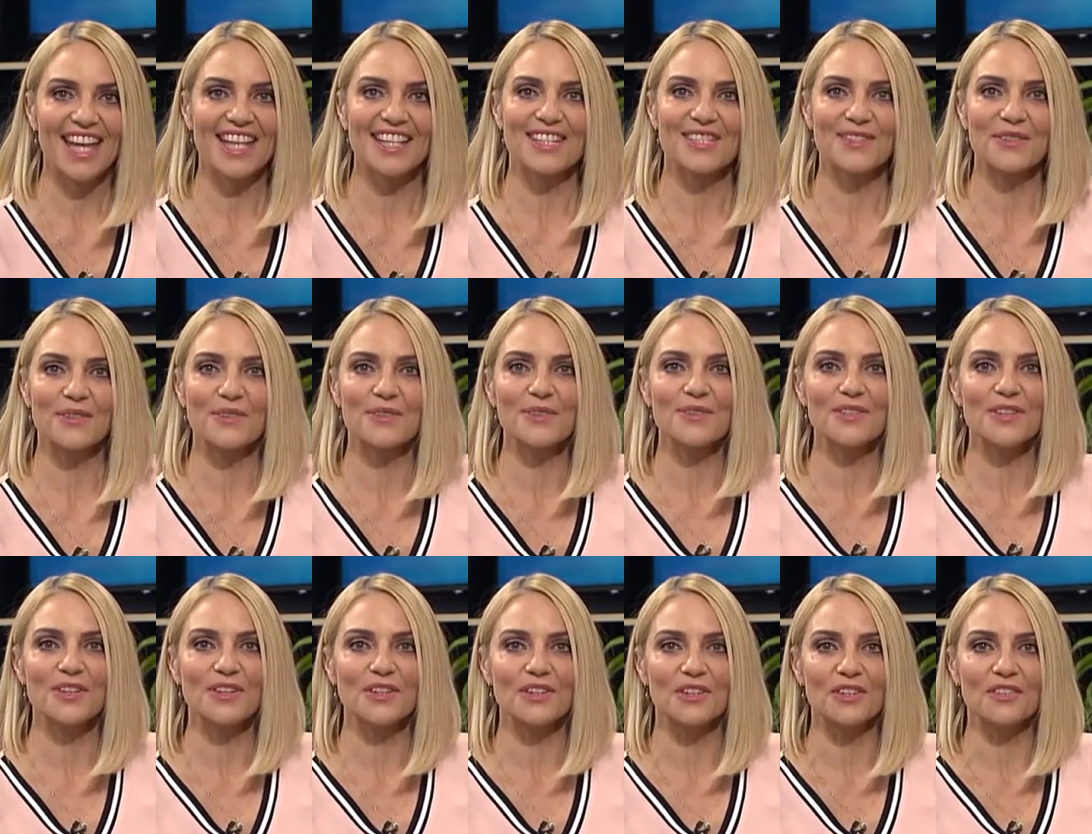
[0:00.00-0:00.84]
it's
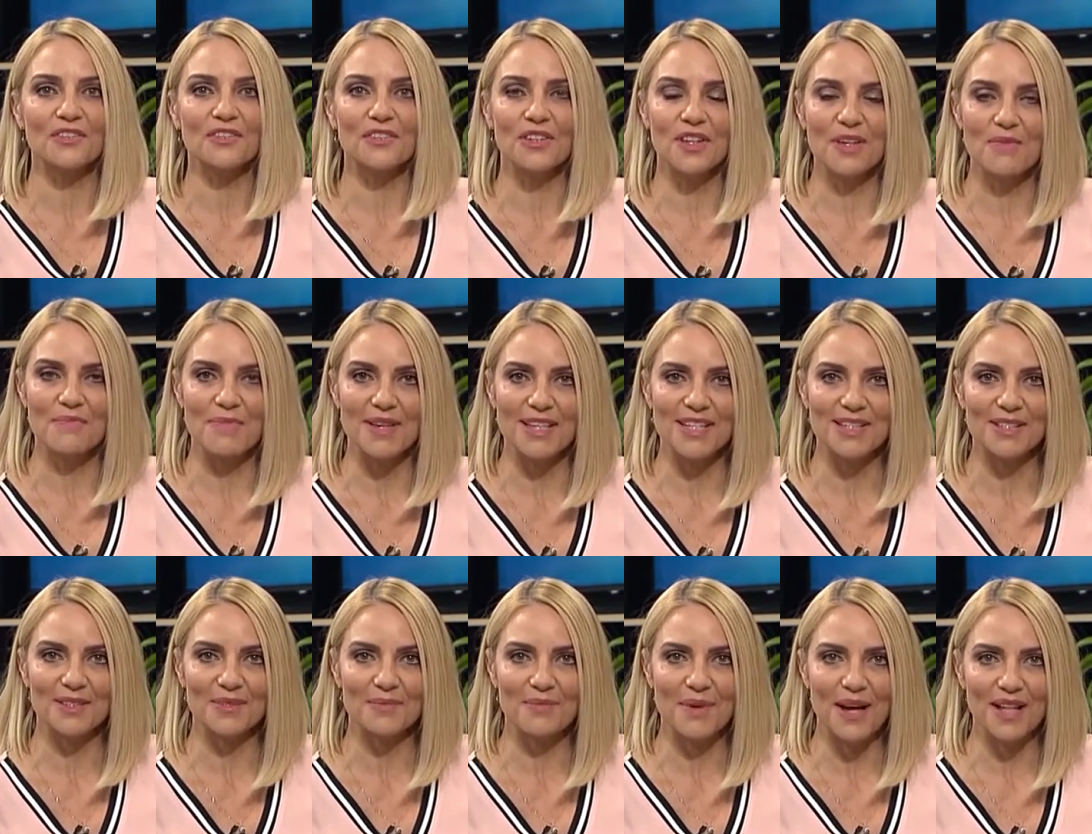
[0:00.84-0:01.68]
also good for your
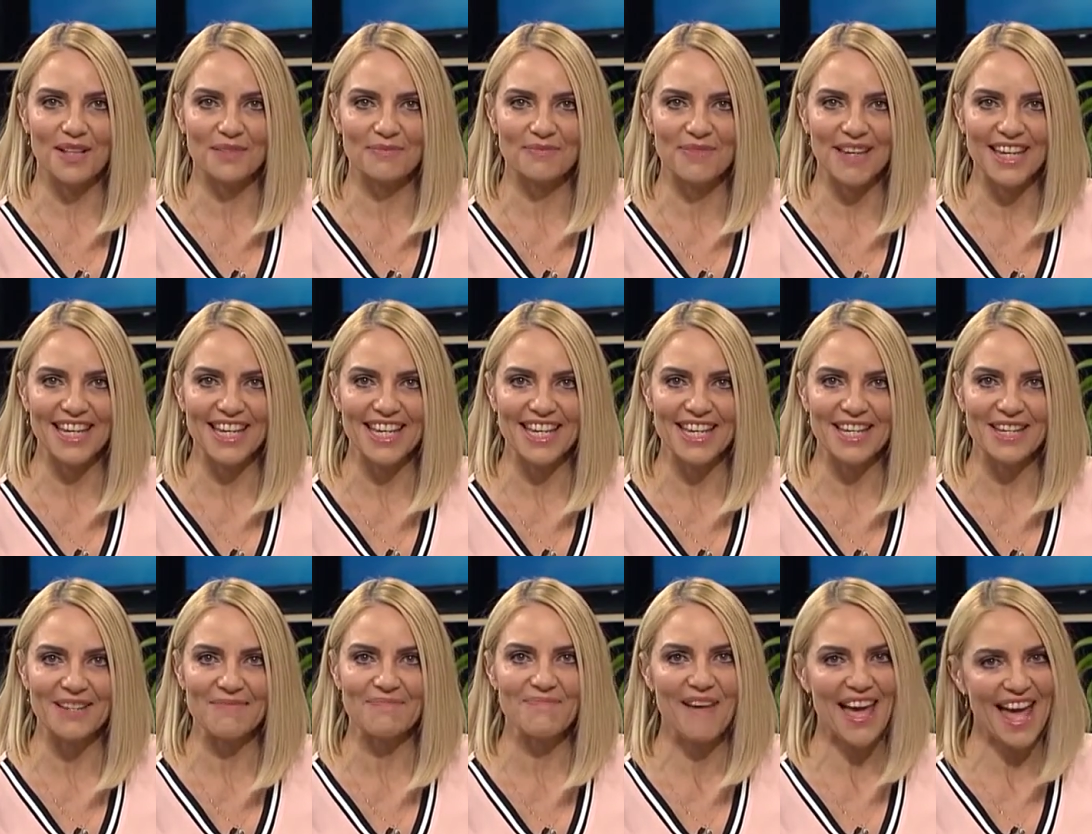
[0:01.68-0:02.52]
mental
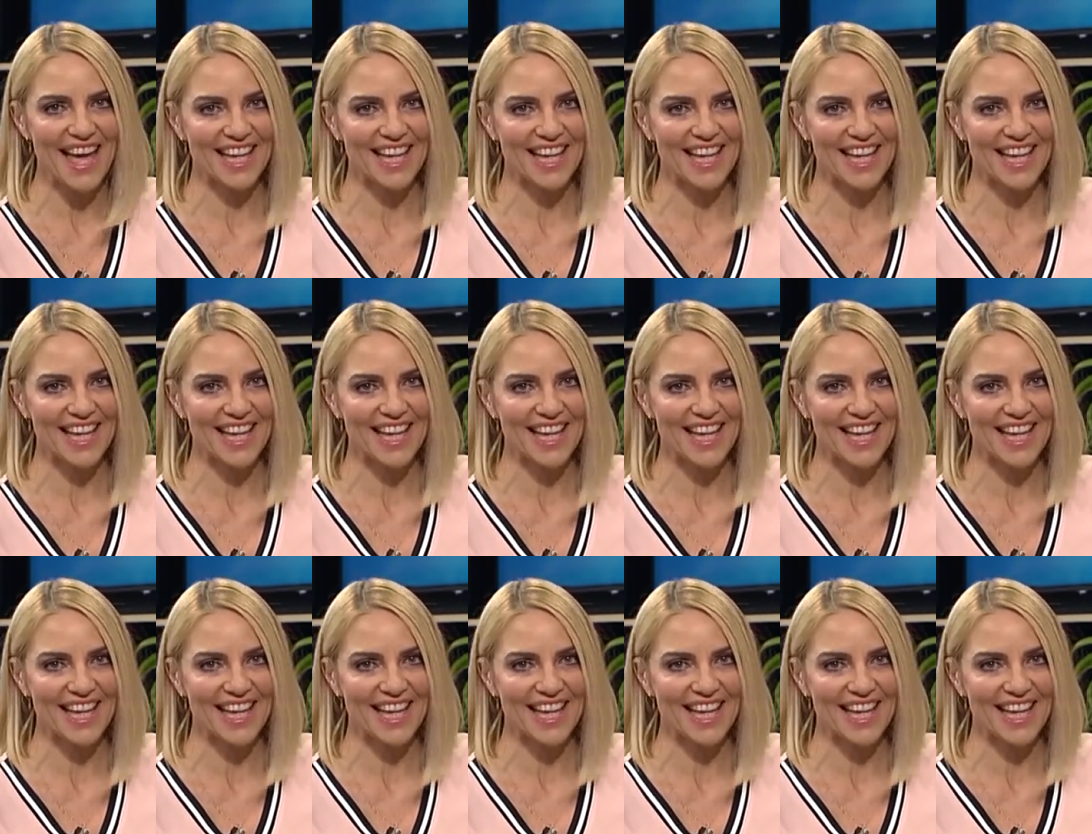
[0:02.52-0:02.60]
well-being.